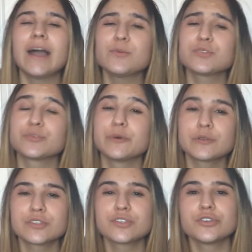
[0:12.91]
I was
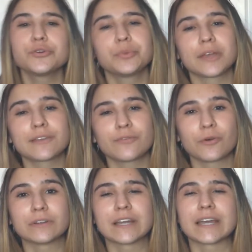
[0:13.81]
supposed to play
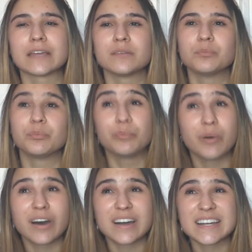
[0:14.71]
Fortnite,
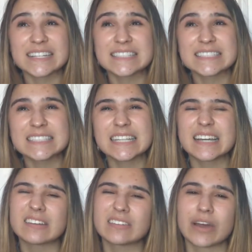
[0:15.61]
but
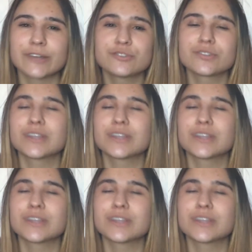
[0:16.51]
I don't know,